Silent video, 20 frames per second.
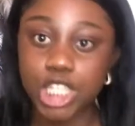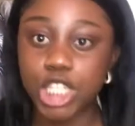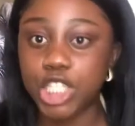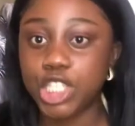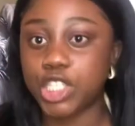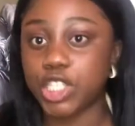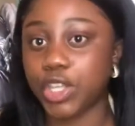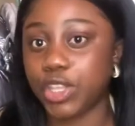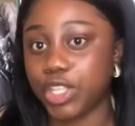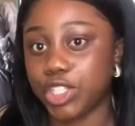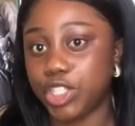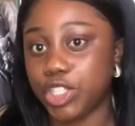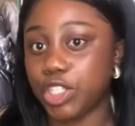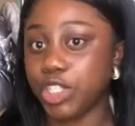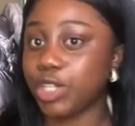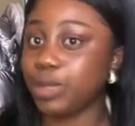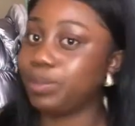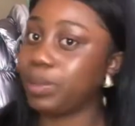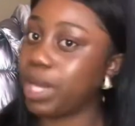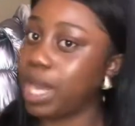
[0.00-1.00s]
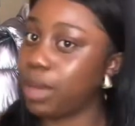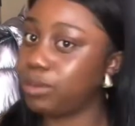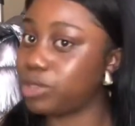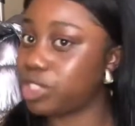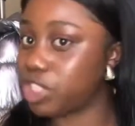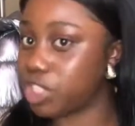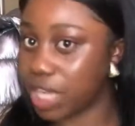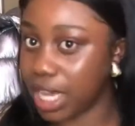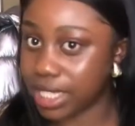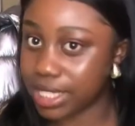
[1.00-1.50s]
so that you look
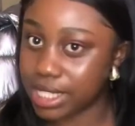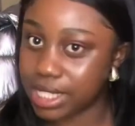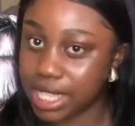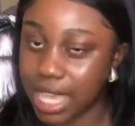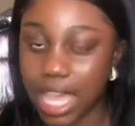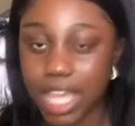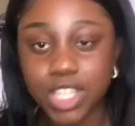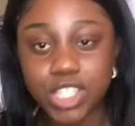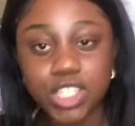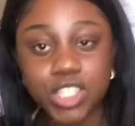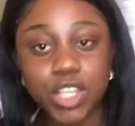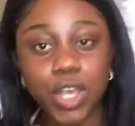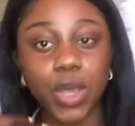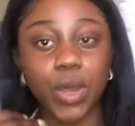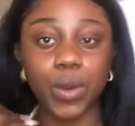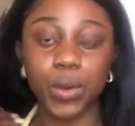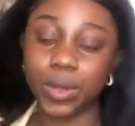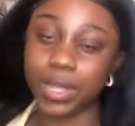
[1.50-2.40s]
voluptuous. So